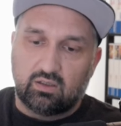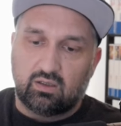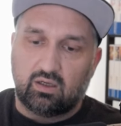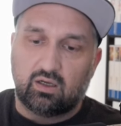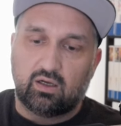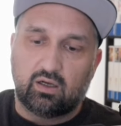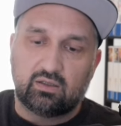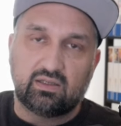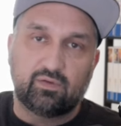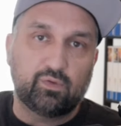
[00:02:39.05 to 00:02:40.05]
a
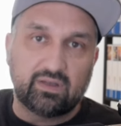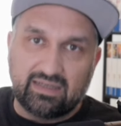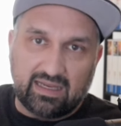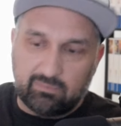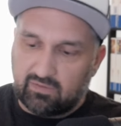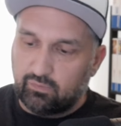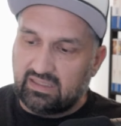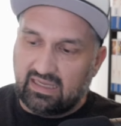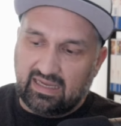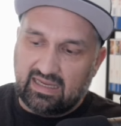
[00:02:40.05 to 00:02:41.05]
different name every
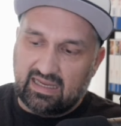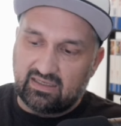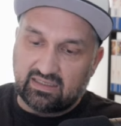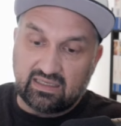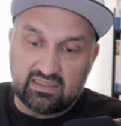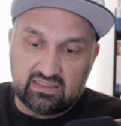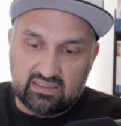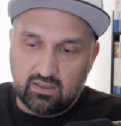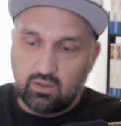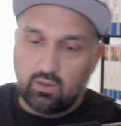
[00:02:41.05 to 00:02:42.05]
day and the kid
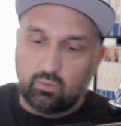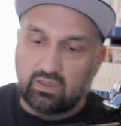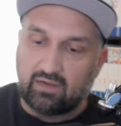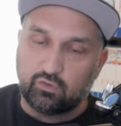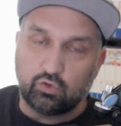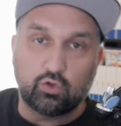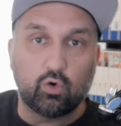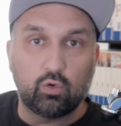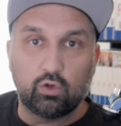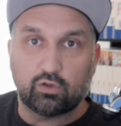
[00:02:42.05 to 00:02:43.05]
would have to go
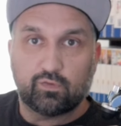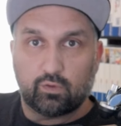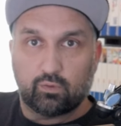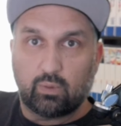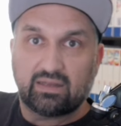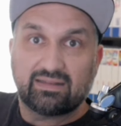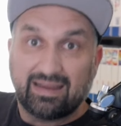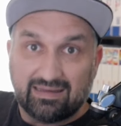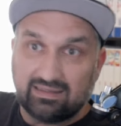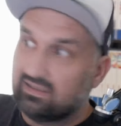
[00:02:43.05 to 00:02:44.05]
look for what
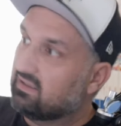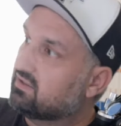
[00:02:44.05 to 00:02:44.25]
date it is